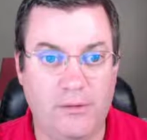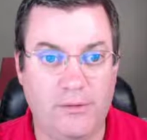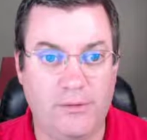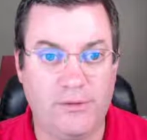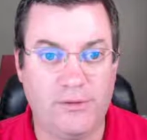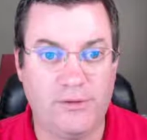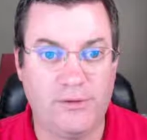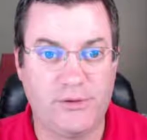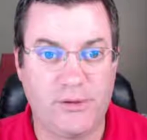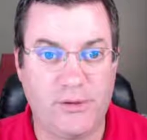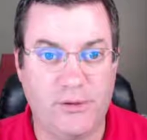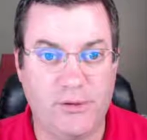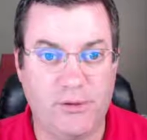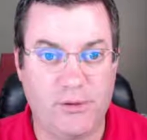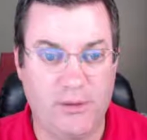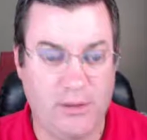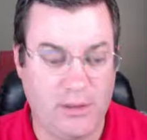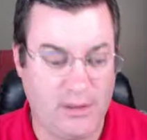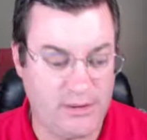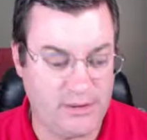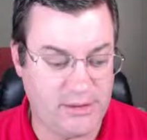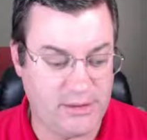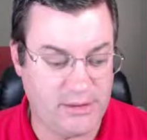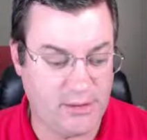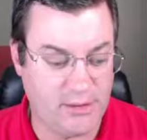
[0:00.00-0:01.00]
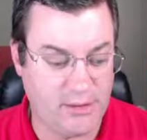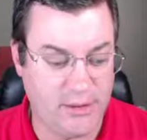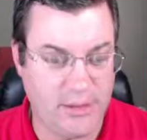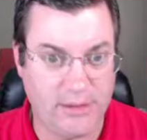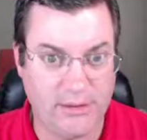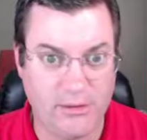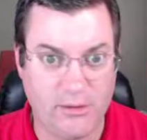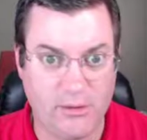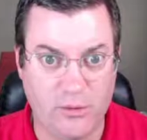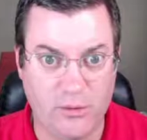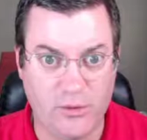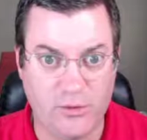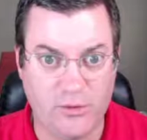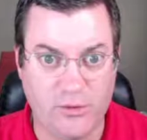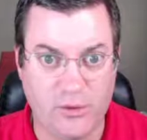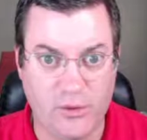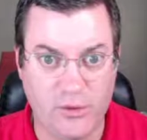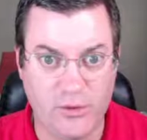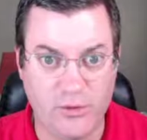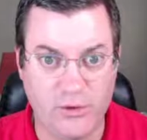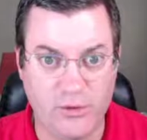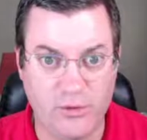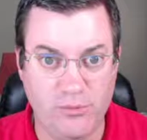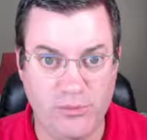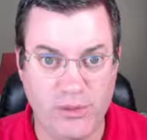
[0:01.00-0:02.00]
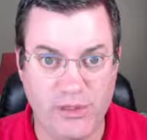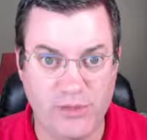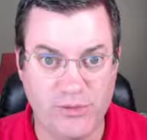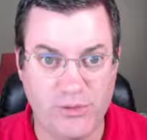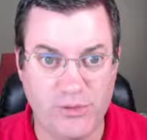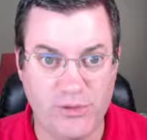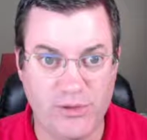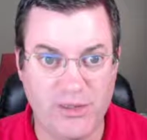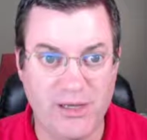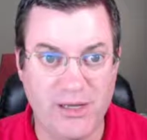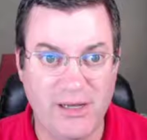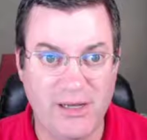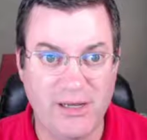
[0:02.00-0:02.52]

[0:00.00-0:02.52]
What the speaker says: So I'll select those first two measures.